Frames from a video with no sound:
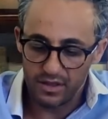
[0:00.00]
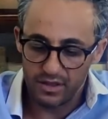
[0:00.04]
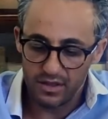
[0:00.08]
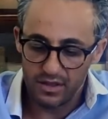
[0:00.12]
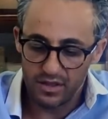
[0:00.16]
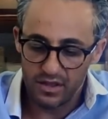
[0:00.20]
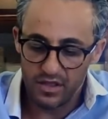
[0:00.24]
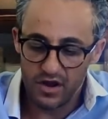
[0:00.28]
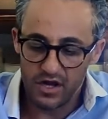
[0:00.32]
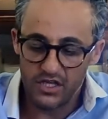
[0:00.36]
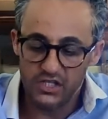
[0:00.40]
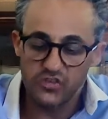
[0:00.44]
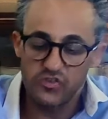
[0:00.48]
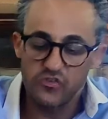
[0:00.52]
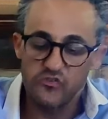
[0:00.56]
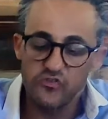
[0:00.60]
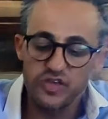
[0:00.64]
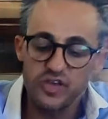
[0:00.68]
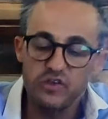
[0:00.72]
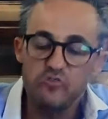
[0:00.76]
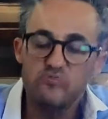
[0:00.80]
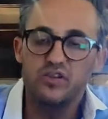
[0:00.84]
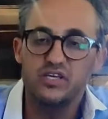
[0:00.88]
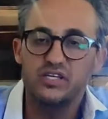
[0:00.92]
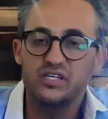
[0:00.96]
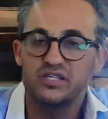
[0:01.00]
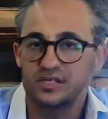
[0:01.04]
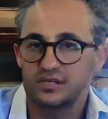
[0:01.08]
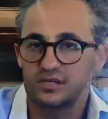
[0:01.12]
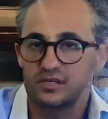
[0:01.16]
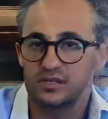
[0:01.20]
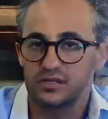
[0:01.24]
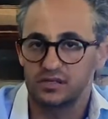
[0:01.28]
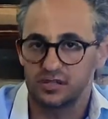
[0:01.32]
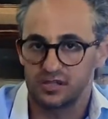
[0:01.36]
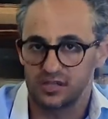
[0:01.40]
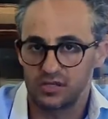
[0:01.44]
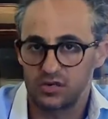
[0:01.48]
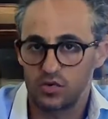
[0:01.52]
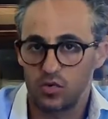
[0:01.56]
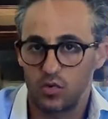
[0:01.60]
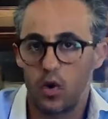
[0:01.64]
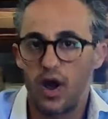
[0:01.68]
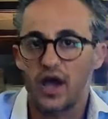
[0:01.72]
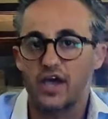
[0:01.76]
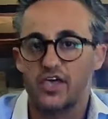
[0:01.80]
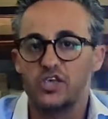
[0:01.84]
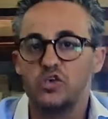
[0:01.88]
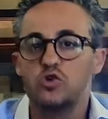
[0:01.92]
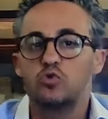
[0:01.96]
there are three reasons
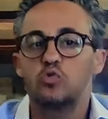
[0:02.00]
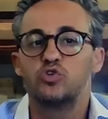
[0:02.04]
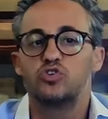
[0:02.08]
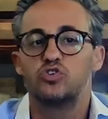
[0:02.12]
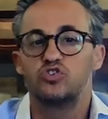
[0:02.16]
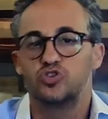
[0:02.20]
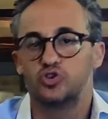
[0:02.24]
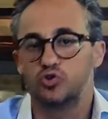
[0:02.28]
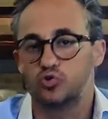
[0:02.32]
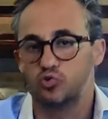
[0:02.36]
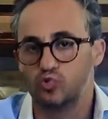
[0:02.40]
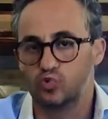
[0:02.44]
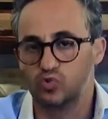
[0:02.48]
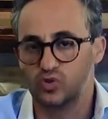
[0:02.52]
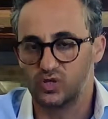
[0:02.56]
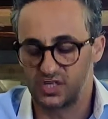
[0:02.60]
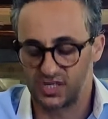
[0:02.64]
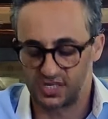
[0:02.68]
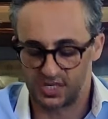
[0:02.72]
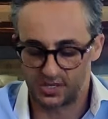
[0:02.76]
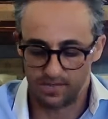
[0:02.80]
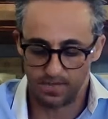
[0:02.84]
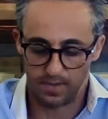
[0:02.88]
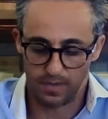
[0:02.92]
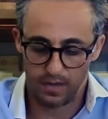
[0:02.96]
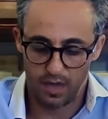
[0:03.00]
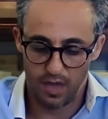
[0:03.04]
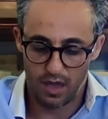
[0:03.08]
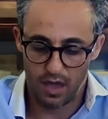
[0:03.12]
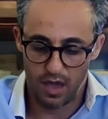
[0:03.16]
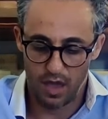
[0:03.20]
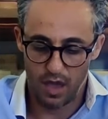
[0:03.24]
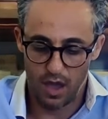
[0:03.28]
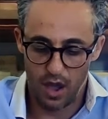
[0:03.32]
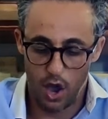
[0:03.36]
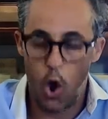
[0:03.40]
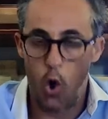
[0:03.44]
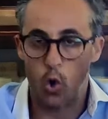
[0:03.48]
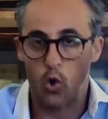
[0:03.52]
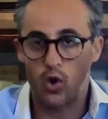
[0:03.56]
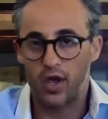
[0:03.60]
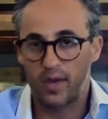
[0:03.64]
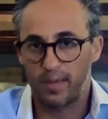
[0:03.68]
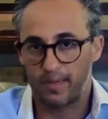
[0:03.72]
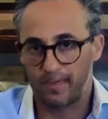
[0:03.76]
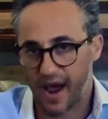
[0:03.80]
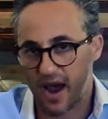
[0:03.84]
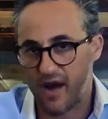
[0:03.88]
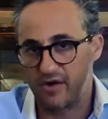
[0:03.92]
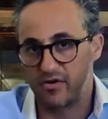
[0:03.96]
why you would use
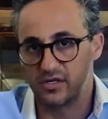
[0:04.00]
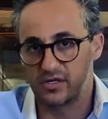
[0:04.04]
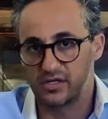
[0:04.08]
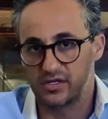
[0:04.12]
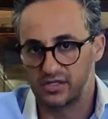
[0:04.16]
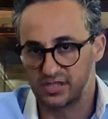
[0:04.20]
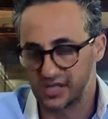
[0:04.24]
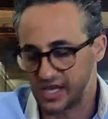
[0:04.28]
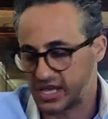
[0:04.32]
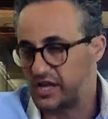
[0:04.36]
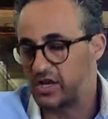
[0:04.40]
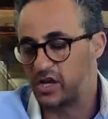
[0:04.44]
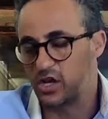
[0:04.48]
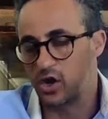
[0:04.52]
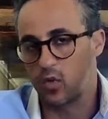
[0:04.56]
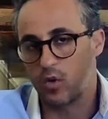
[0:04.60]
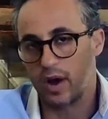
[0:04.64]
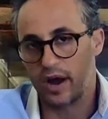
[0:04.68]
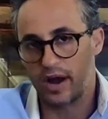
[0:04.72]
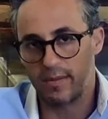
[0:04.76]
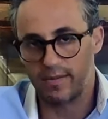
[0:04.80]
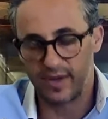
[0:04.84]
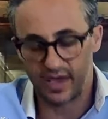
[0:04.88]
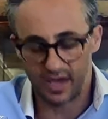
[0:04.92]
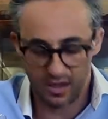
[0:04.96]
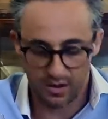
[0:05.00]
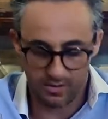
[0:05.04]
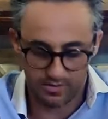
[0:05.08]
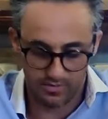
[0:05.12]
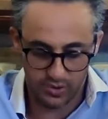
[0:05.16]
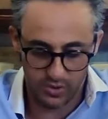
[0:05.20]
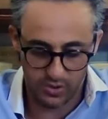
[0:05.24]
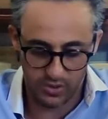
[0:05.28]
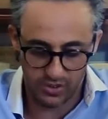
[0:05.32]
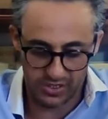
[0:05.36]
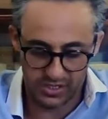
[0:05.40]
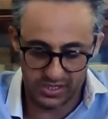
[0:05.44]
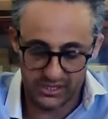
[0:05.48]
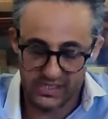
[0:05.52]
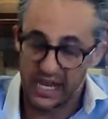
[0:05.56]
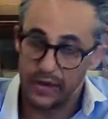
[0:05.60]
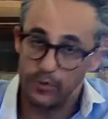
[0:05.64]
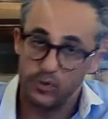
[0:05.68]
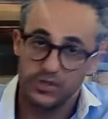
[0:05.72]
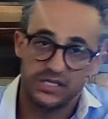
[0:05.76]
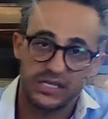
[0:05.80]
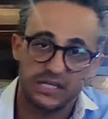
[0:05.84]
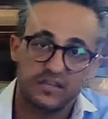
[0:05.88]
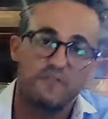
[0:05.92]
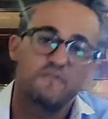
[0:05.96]
oak barrels in your winemaking process. I
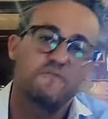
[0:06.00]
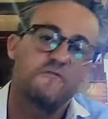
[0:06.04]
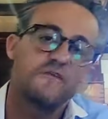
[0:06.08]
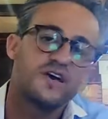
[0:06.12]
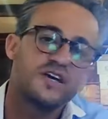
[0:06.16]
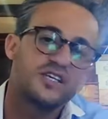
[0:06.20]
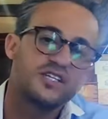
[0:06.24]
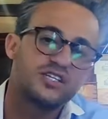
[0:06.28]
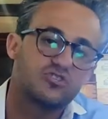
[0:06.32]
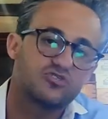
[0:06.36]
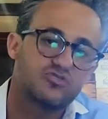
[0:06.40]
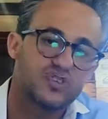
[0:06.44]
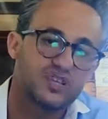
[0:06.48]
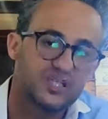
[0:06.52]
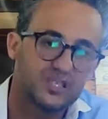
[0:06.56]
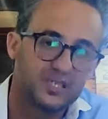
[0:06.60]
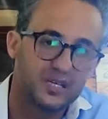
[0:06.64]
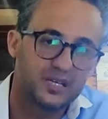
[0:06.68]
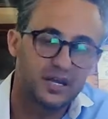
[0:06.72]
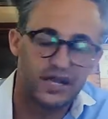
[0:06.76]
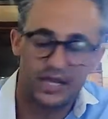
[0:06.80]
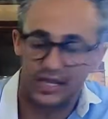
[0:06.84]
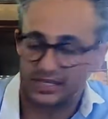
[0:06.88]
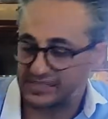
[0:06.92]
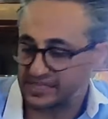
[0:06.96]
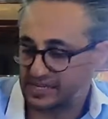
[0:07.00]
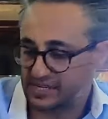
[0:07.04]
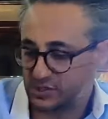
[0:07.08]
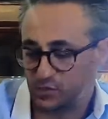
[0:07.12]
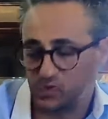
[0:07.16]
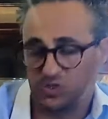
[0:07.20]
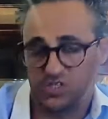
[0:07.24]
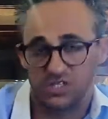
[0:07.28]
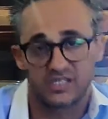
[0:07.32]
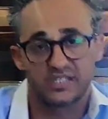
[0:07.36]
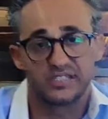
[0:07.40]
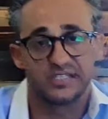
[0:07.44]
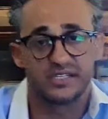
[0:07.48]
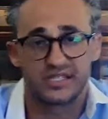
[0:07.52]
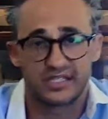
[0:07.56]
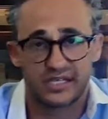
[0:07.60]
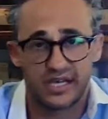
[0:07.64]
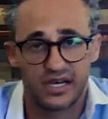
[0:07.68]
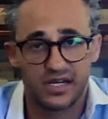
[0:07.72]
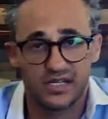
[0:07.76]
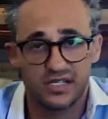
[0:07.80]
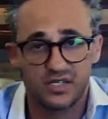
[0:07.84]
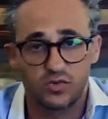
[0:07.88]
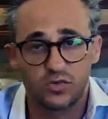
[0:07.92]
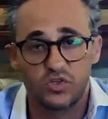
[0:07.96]
would say the first reason is, as we just
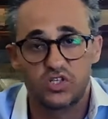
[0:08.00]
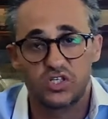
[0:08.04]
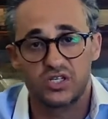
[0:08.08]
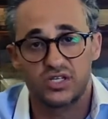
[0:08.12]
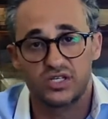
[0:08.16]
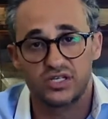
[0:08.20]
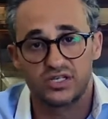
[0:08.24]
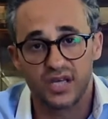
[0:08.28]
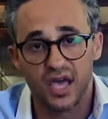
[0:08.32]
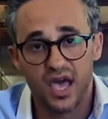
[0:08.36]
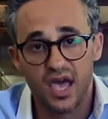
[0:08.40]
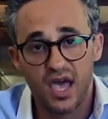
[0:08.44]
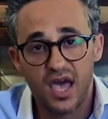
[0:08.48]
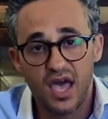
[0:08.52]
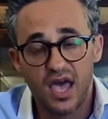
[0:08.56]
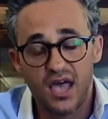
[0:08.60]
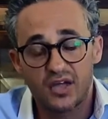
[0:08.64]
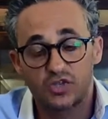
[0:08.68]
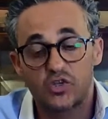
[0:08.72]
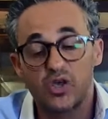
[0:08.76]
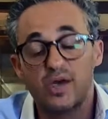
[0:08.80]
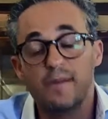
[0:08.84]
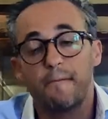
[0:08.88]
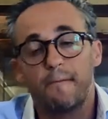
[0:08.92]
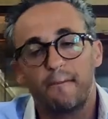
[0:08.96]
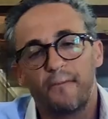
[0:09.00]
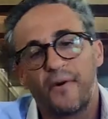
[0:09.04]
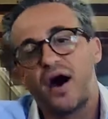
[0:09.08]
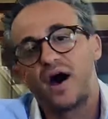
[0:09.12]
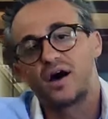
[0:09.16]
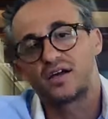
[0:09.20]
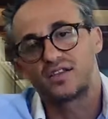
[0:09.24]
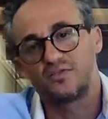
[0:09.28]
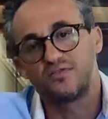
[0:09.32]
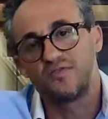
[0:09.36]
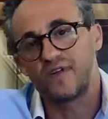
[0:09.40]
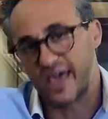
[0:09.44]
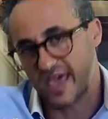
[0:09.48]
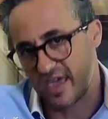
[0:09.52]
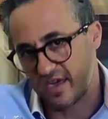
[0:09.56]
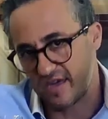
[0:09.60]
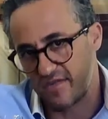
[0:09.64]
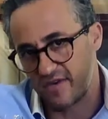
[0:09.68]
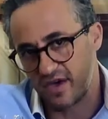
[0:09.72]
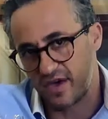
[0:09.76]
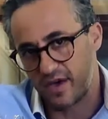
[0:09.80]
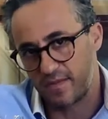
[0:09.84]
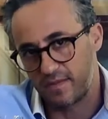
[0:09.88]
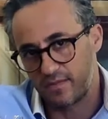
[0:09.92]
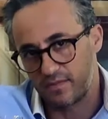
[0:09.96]
discussed, which is to impart
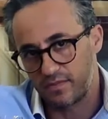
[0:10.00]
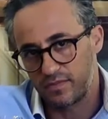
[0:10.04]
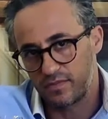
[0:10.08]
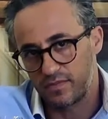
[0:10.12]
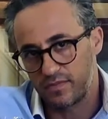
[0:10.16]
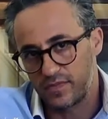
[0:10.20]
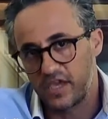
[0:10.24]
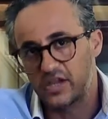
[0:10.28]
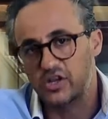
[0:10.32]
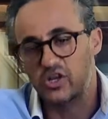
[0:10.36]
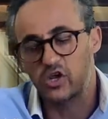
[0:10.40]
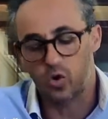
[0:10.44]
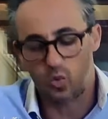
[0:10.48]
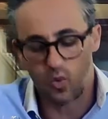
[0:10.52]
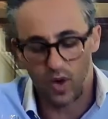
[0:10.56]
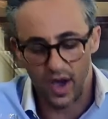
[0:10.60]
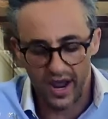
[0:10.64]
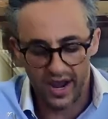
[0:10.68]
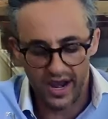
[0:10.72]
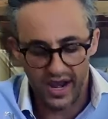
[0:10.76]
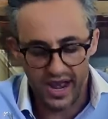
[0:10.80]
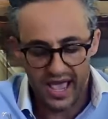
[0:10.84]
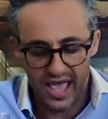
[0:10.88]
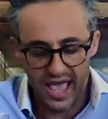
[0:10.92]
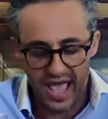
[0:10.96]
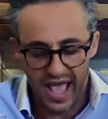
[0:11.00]
flavor in your wine.